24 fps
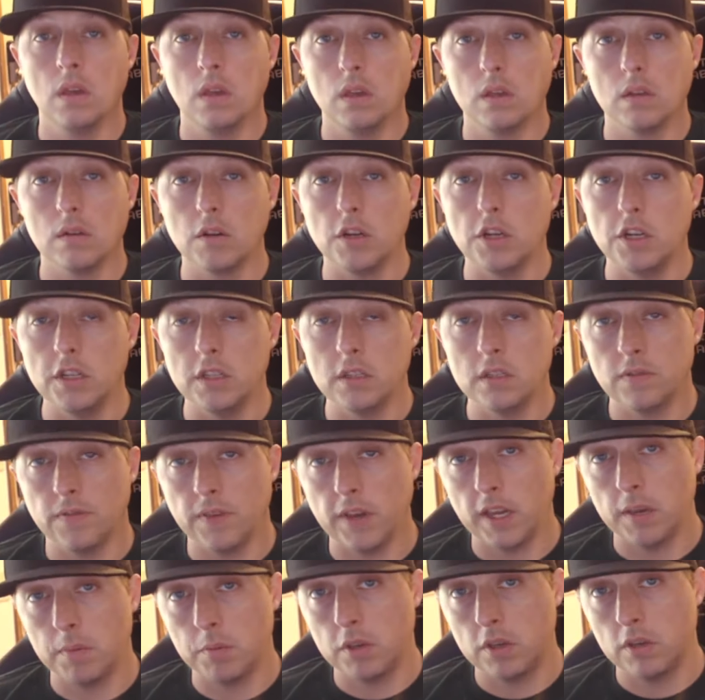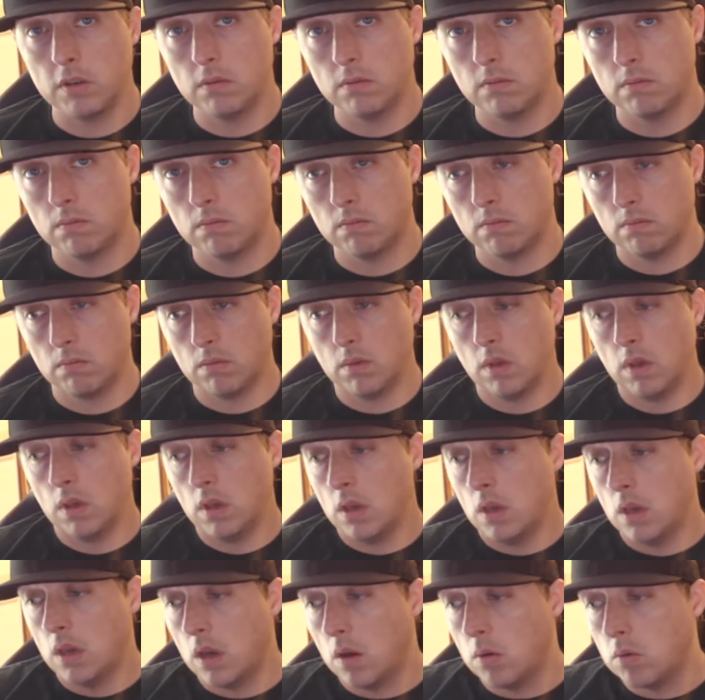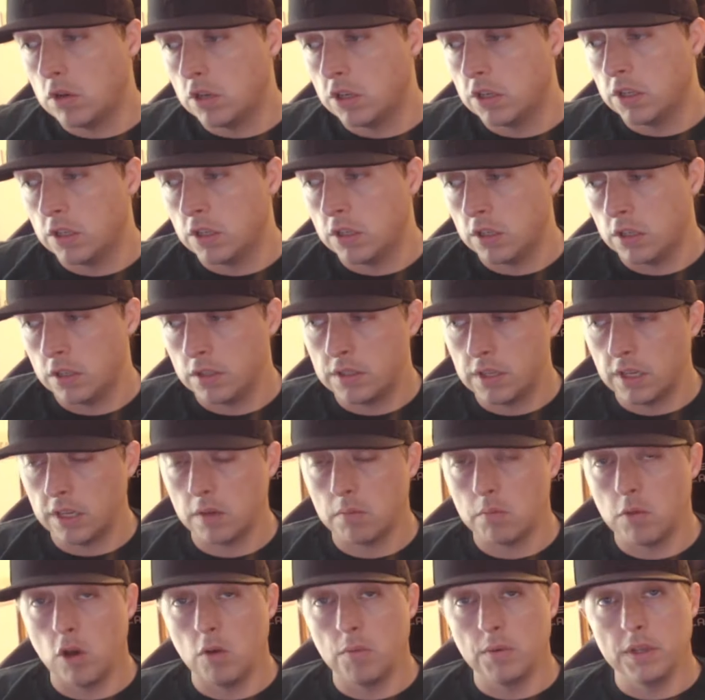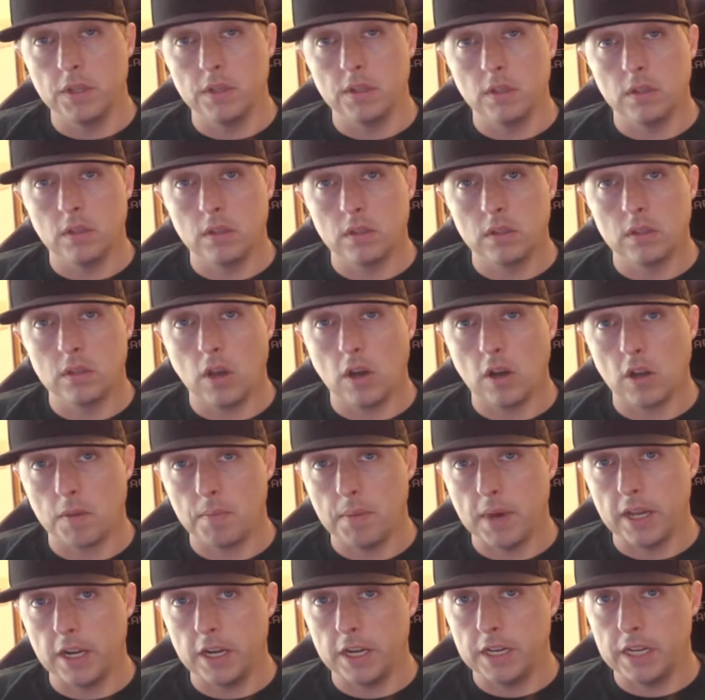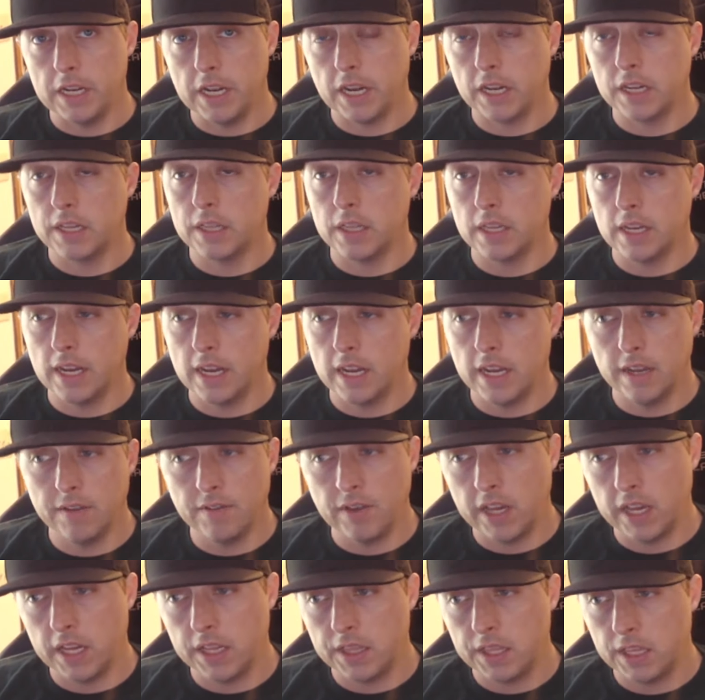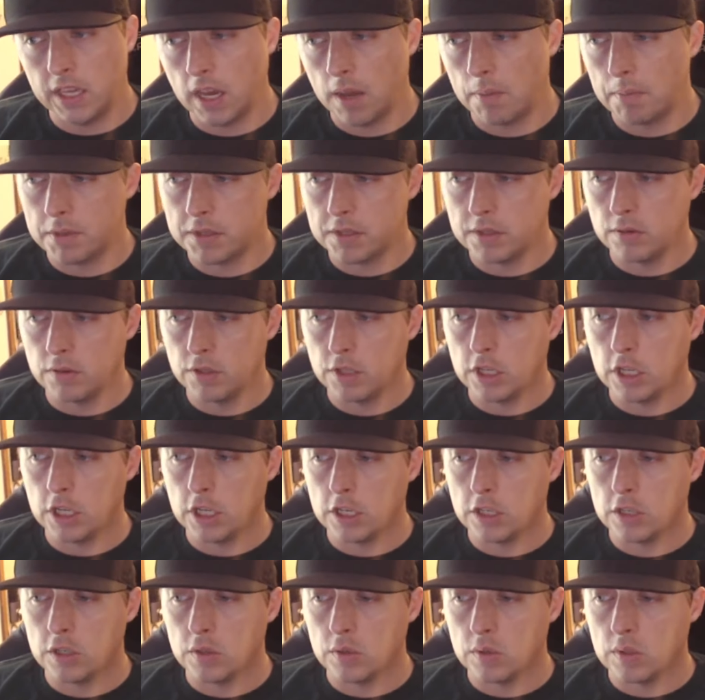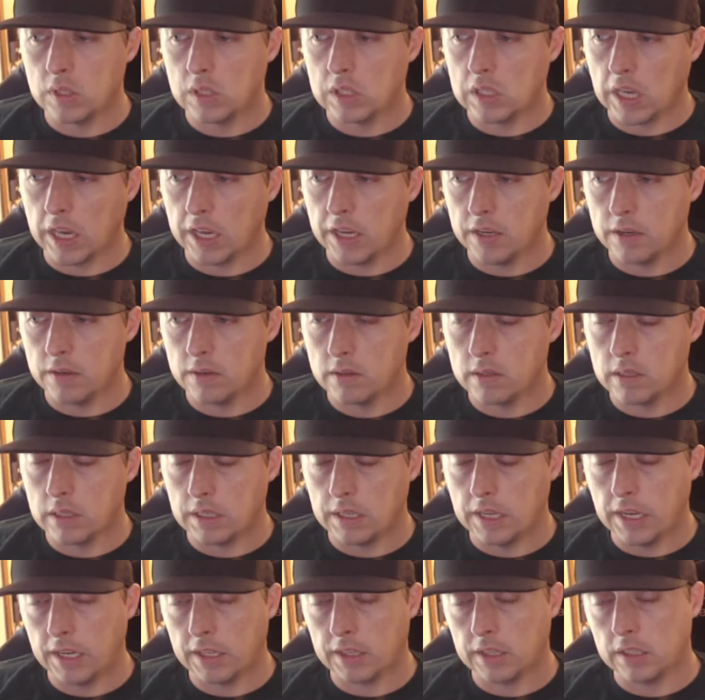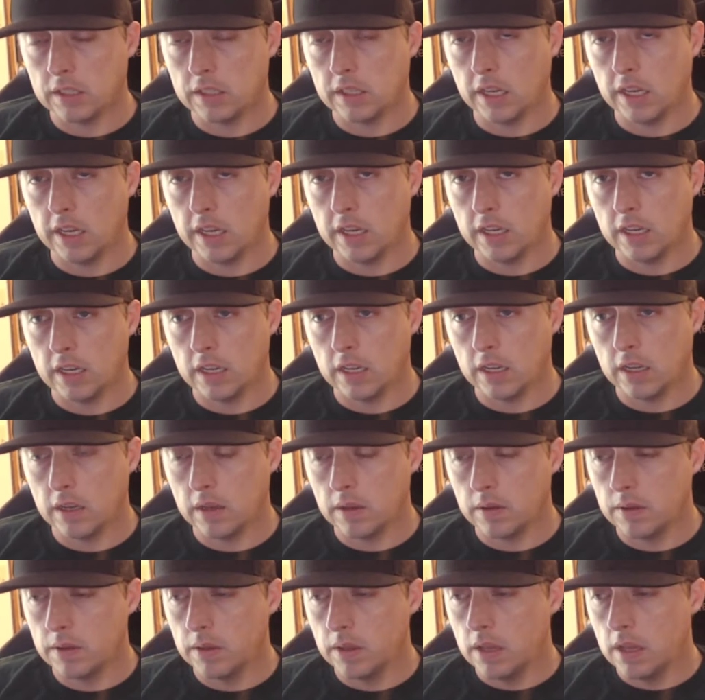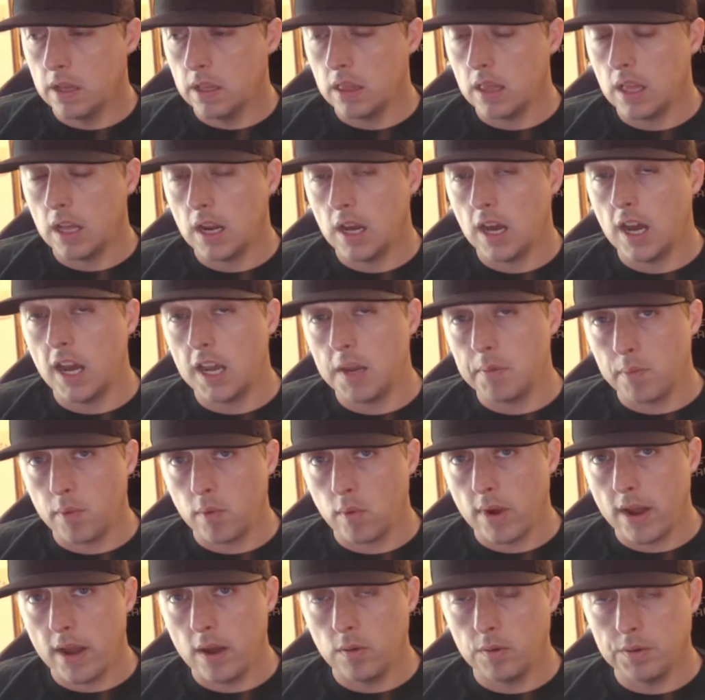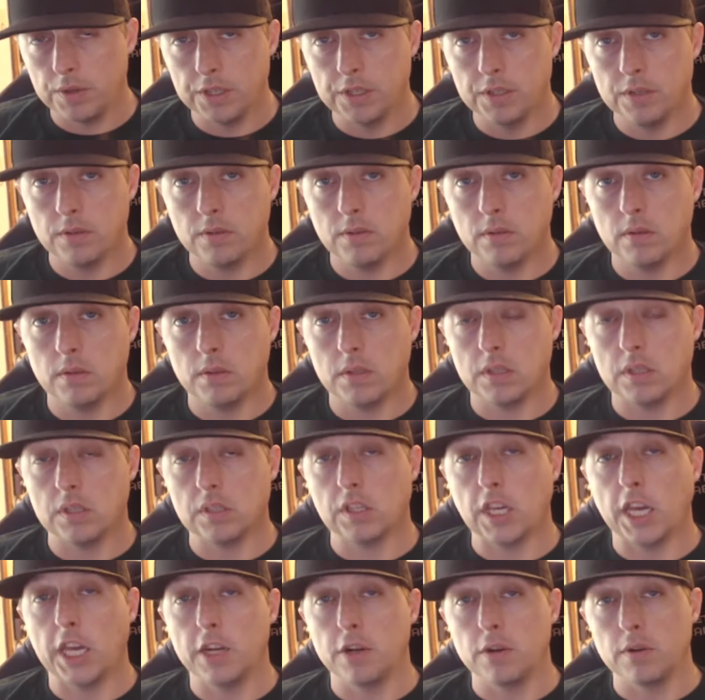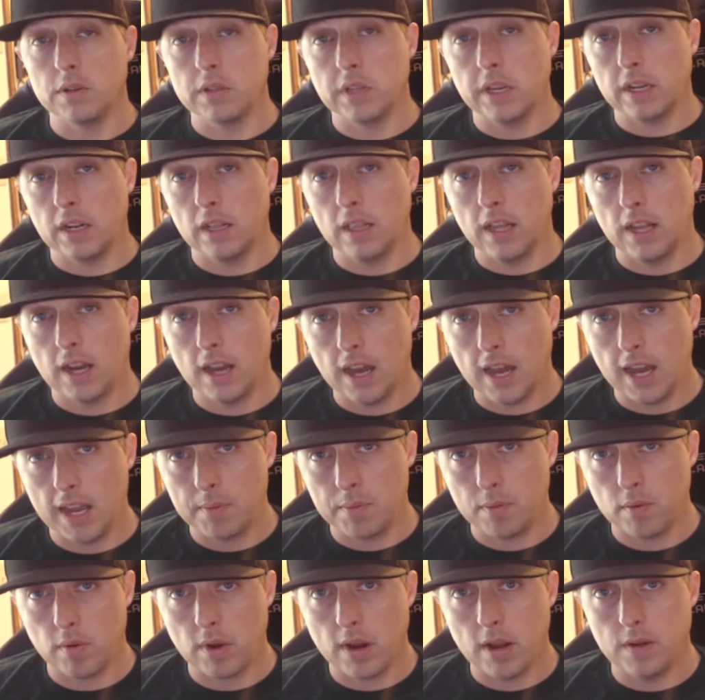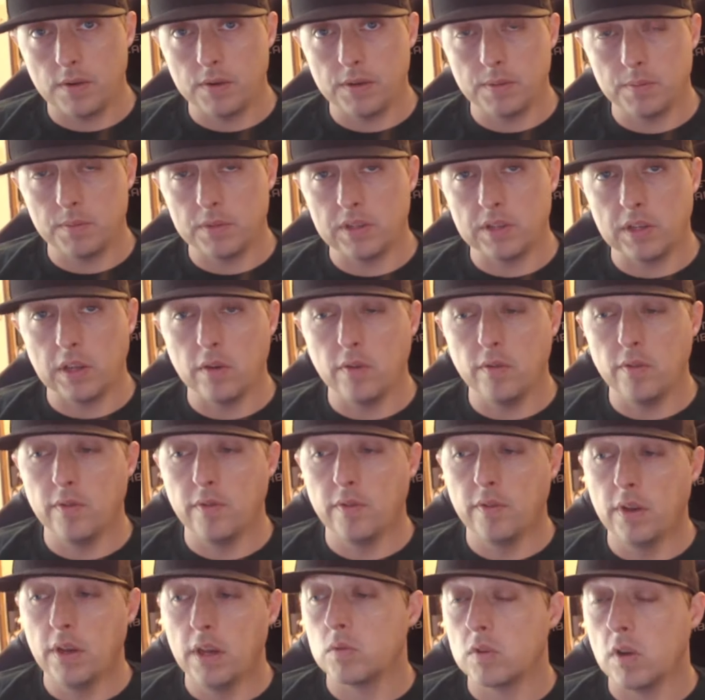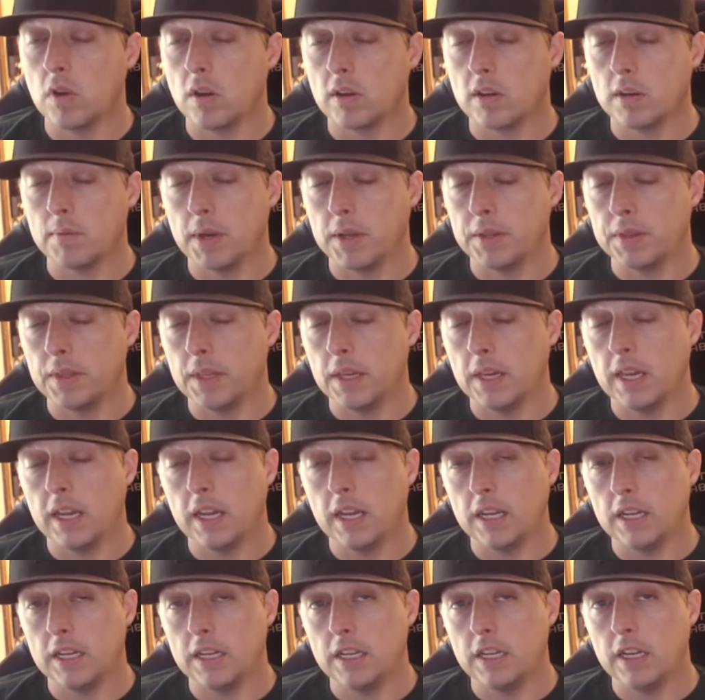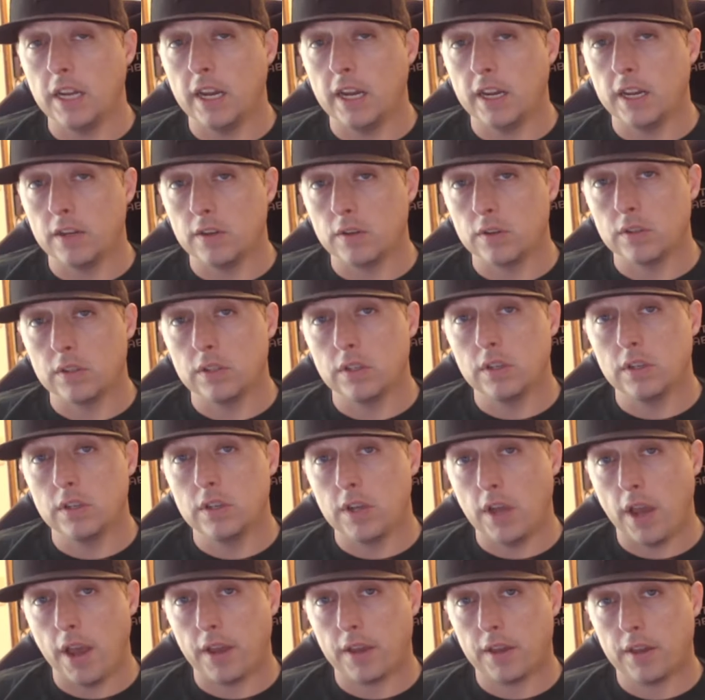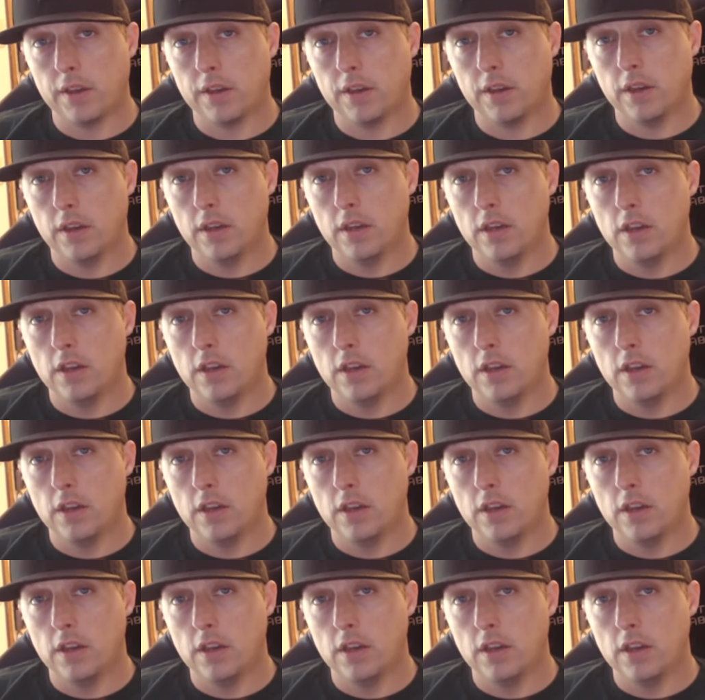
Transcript: Greetings, family. I wanted to take a moment and talk about a deck that I have had the opportunity to skate. It's a deck that's had a lot of hype around it. It's a skater that's had a lot of hype around himself. Talking about the Andy Anderson deck.